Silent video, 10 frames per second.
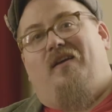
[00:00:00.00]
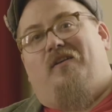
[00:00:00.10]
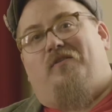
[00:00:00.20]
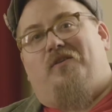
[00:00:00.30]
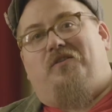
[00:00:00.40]

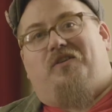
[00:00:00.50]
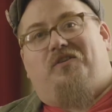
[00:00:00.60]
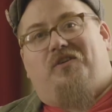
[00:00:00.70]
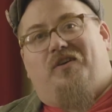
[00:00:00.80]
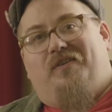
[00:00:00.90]
Christian
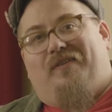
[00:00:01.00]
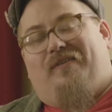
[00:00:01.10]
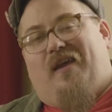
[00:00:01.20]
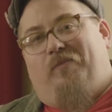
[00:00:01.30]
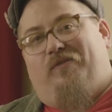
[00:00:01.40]
Church
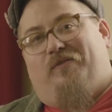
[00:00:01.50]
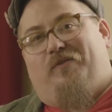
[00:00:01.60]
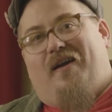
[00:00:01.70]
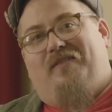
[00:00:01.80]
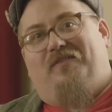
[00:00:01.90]
Disciples of
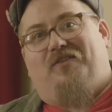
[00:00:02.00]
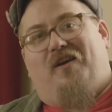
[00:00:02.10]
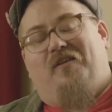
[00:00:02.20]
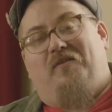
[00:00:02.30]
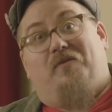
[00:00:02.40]
Christ, Charlotte,